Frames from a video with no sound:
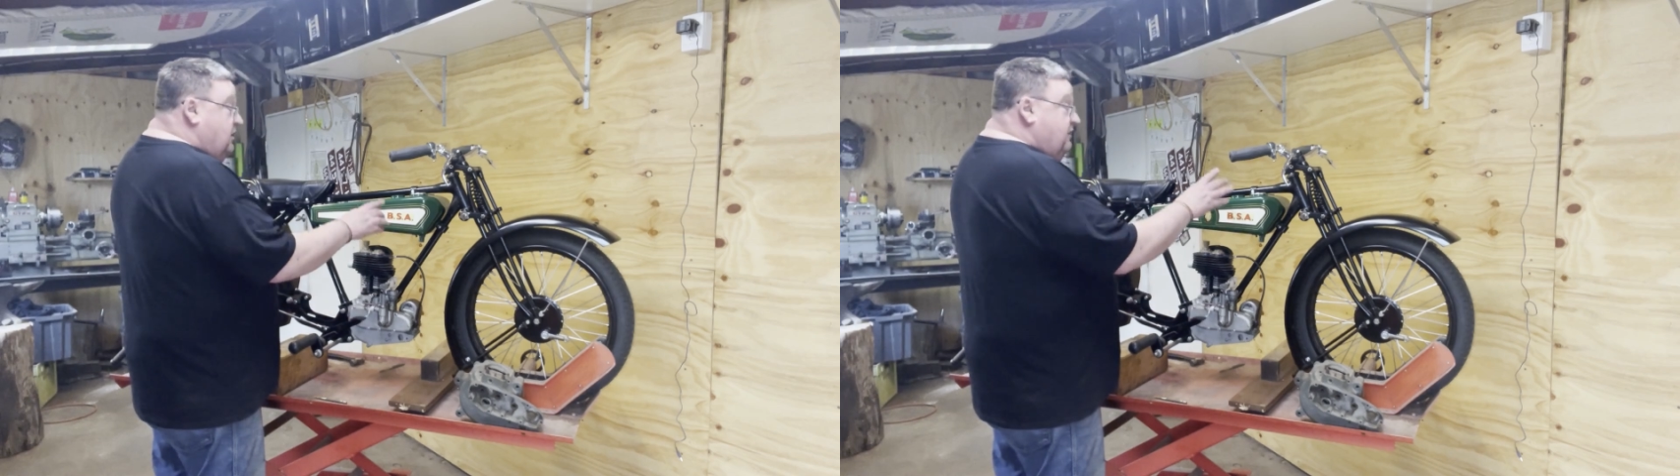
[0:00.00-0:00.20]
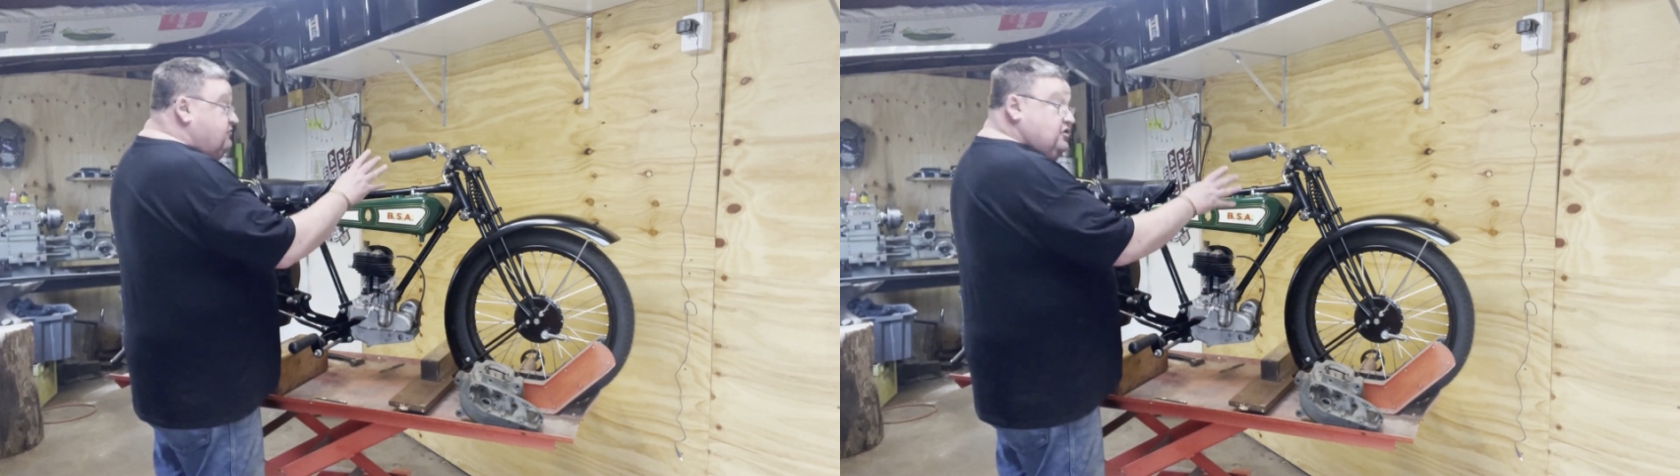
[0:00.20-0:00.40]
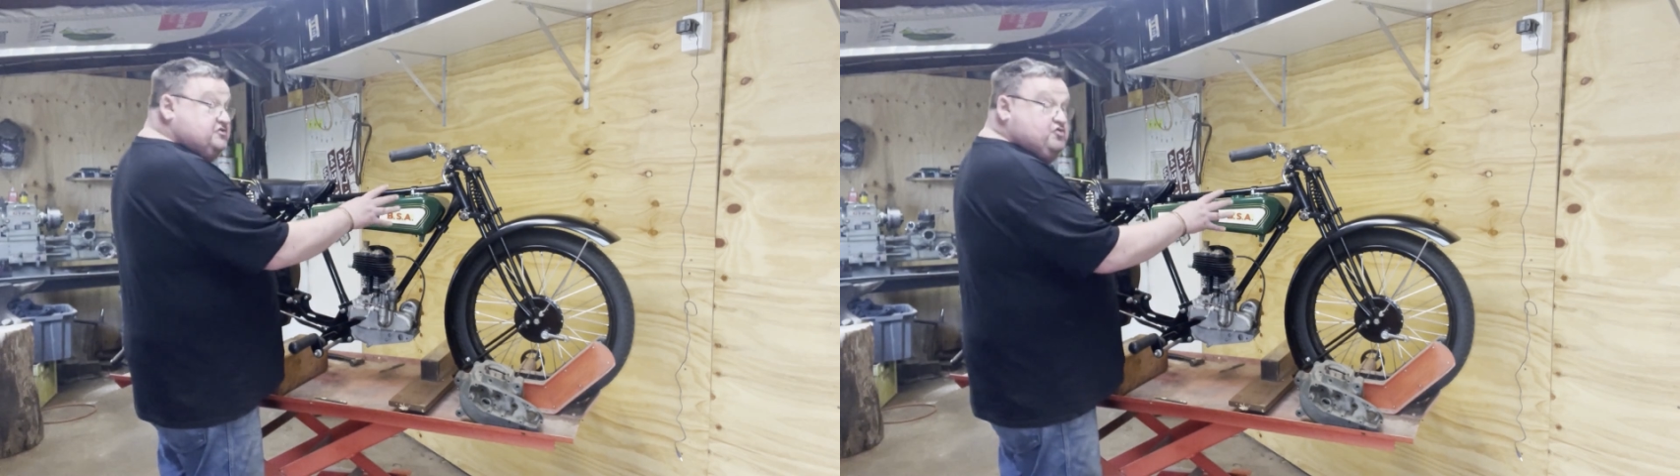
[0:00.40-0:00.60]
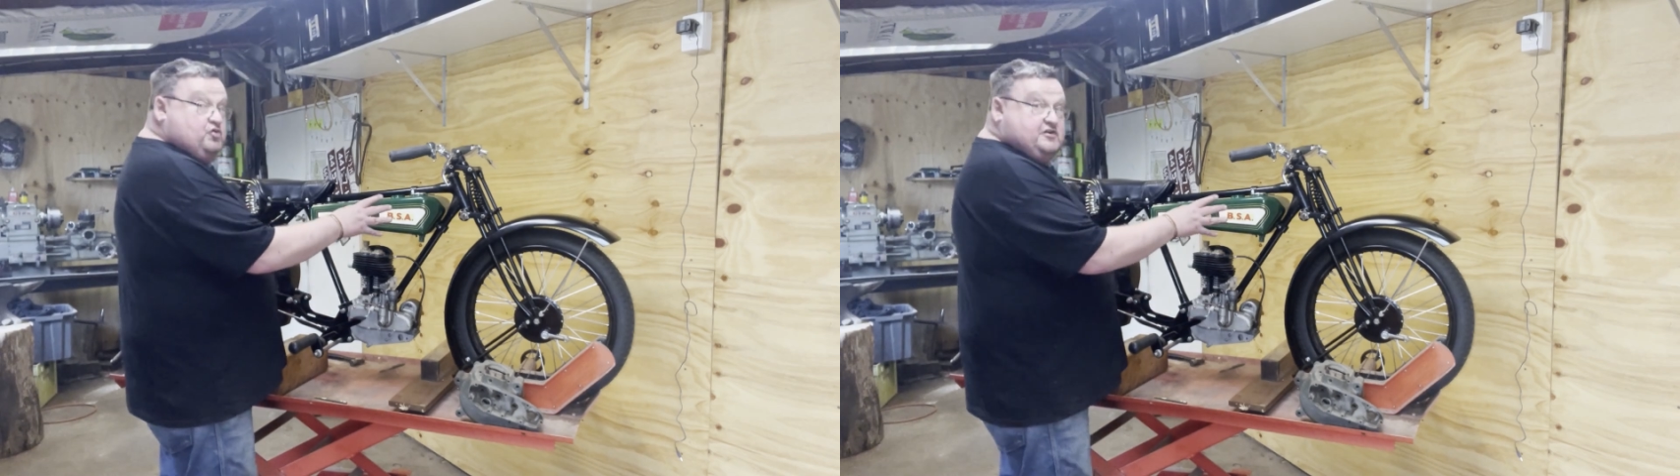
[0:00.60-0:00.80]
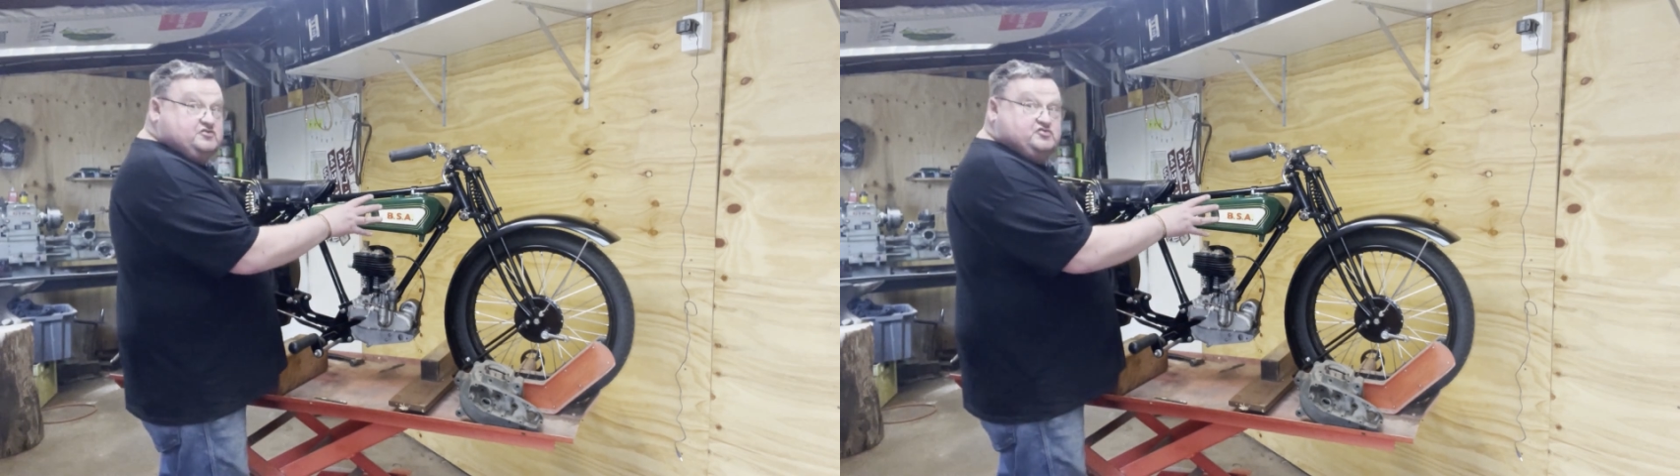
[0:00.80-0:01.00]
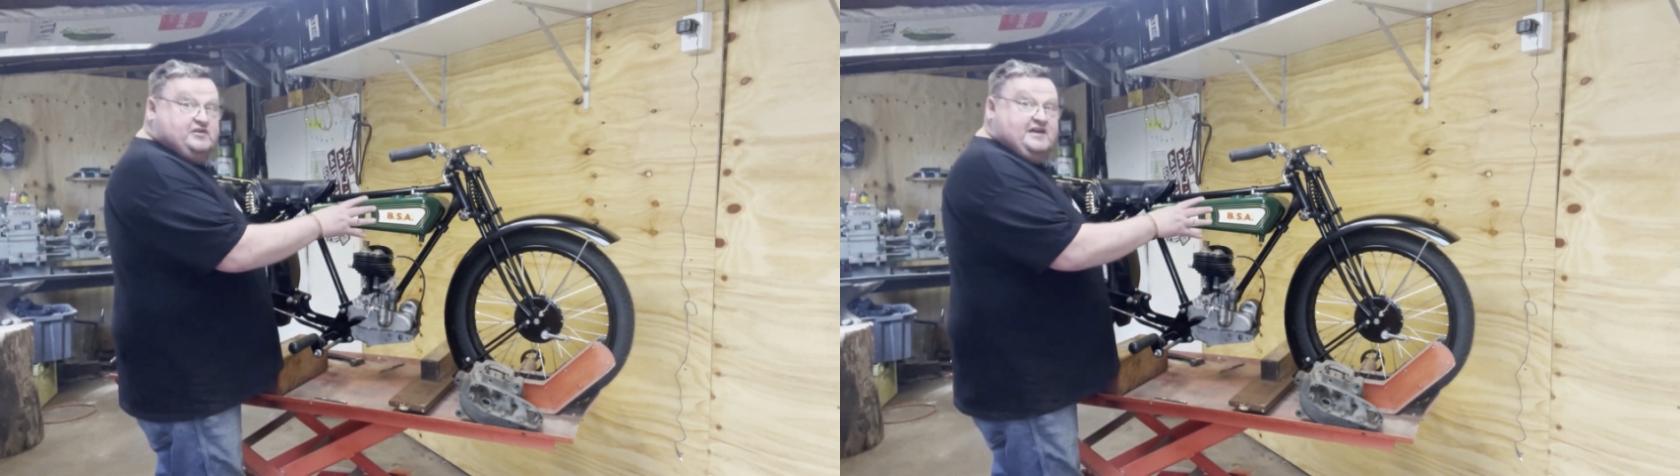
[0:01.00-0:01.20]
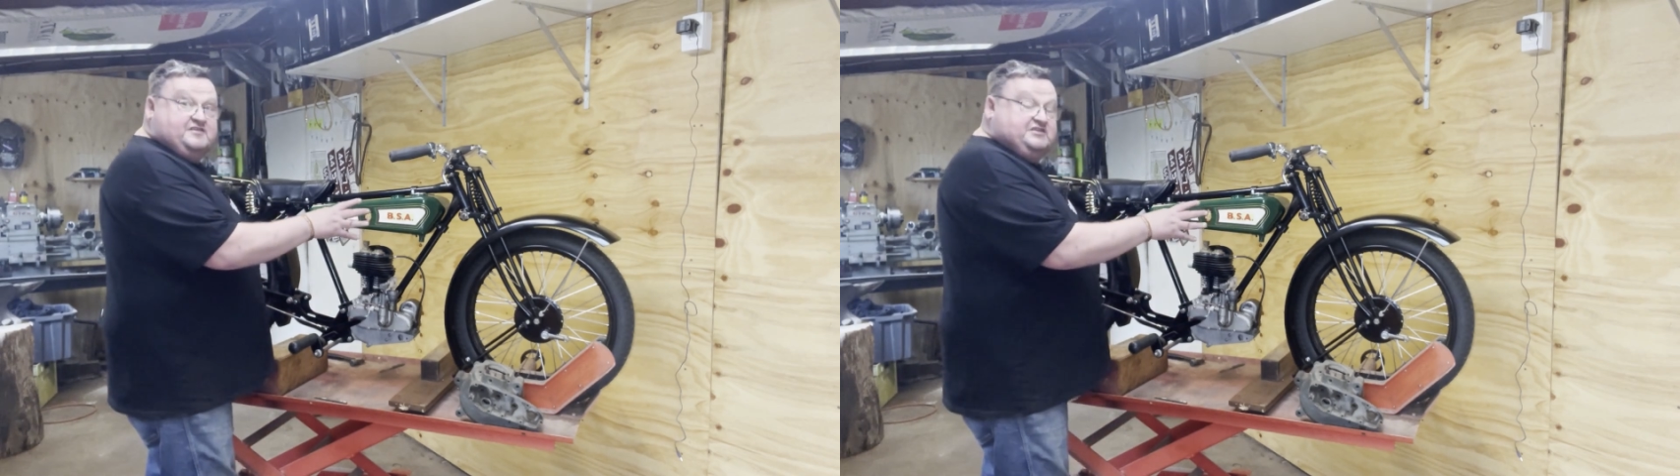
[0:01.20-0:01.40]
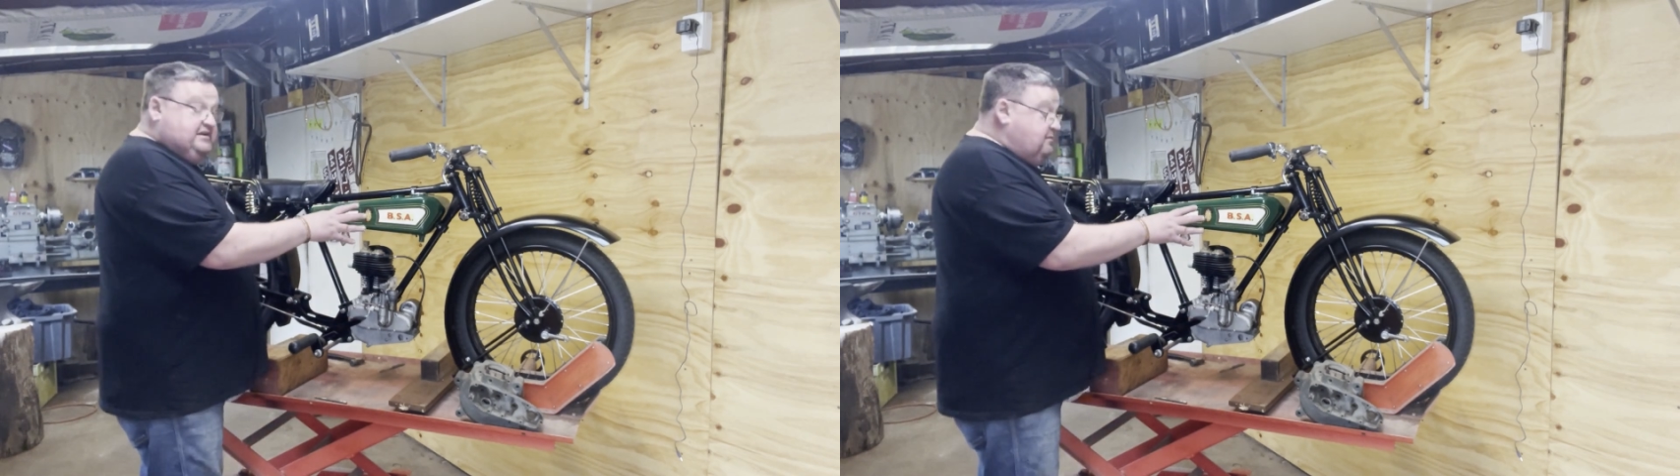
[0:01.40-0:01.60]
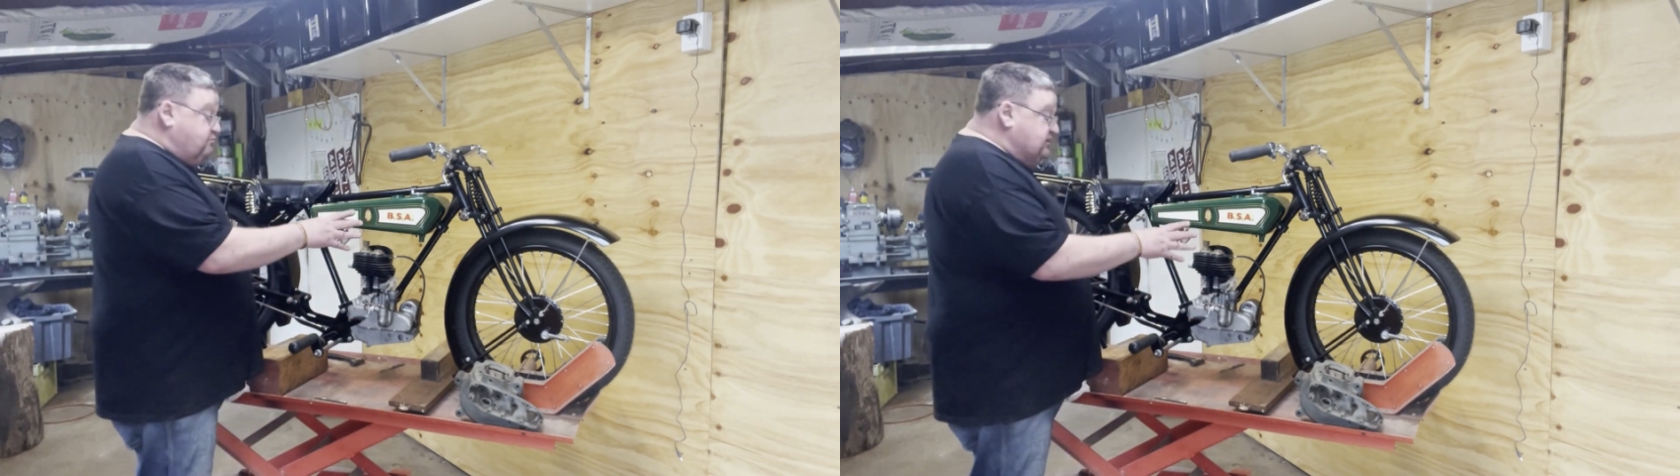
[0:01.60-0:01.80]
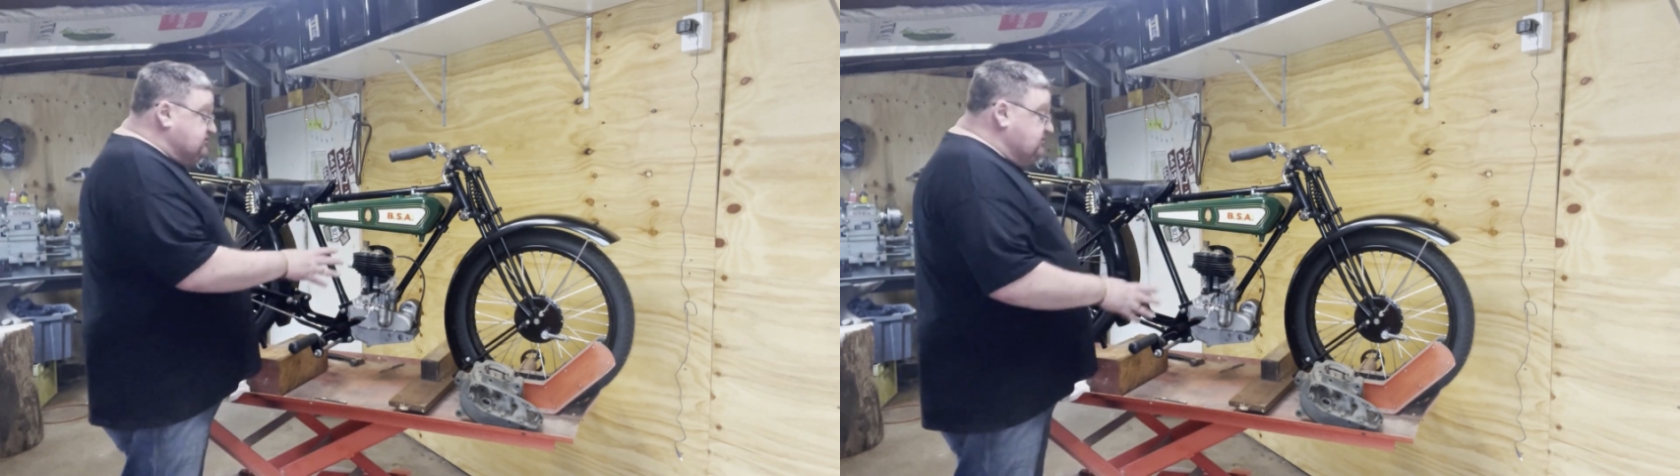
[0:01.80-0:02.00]
I've got to sort out the
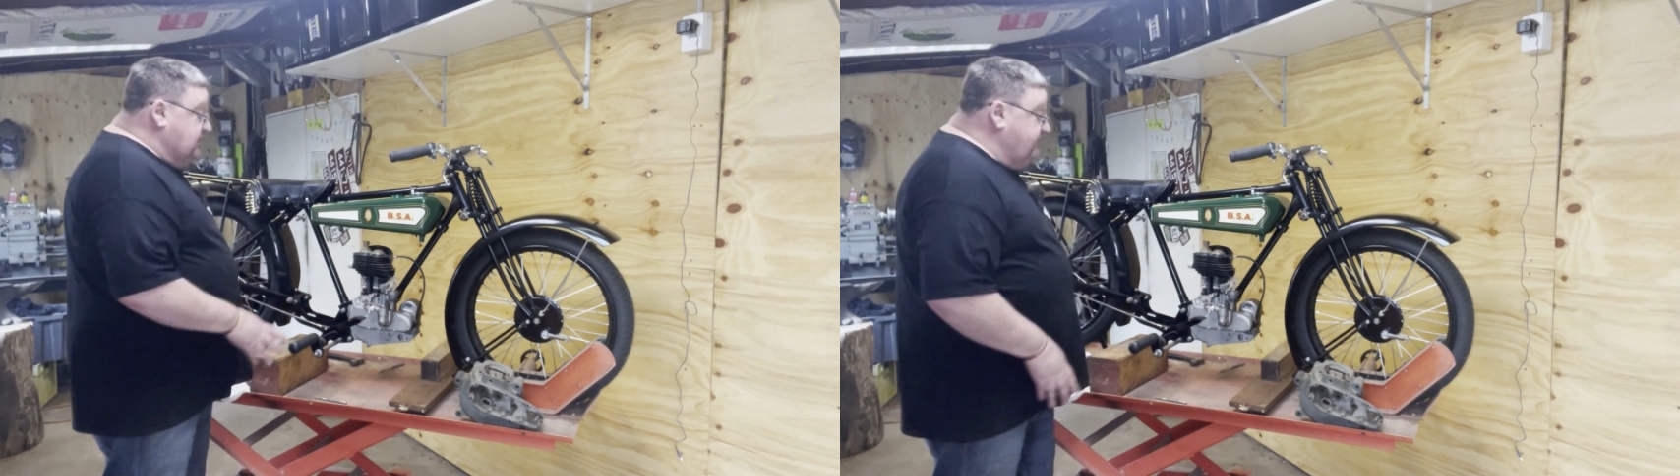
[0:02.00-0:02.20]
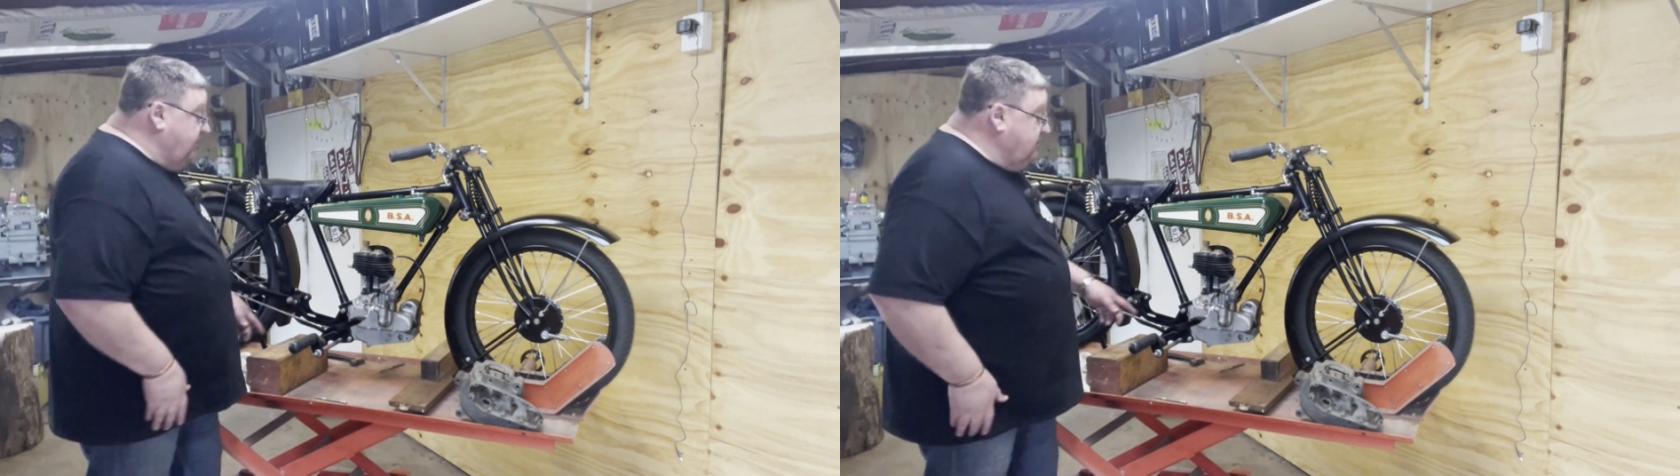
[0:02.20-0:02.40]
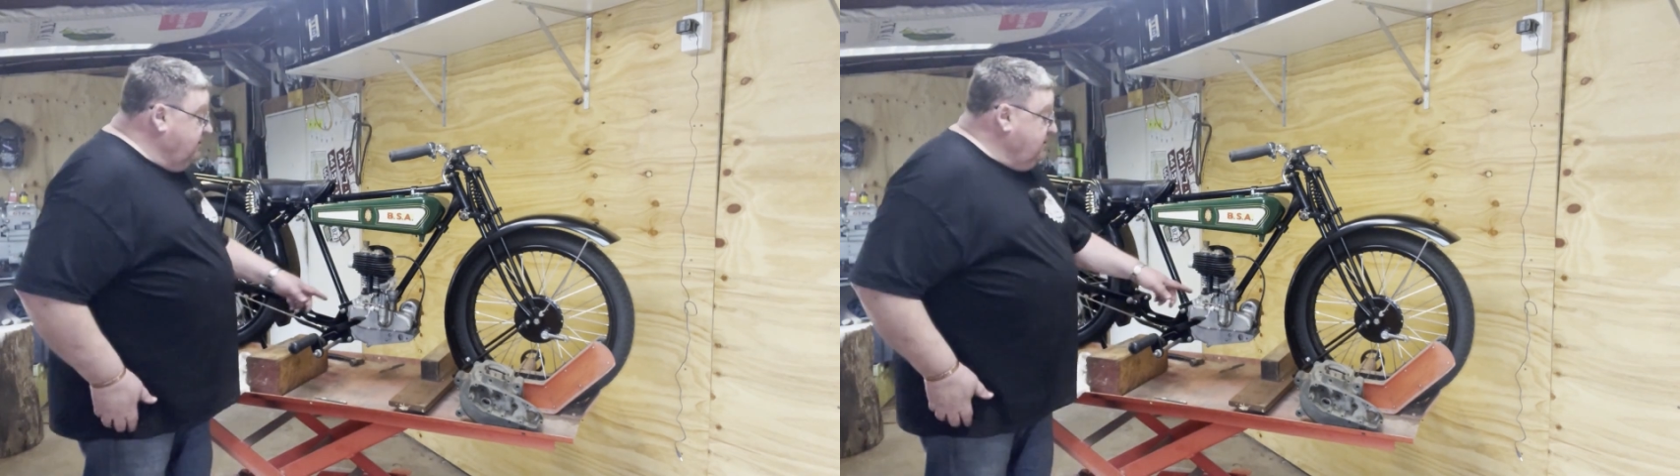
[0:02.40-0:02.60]
decompression lever,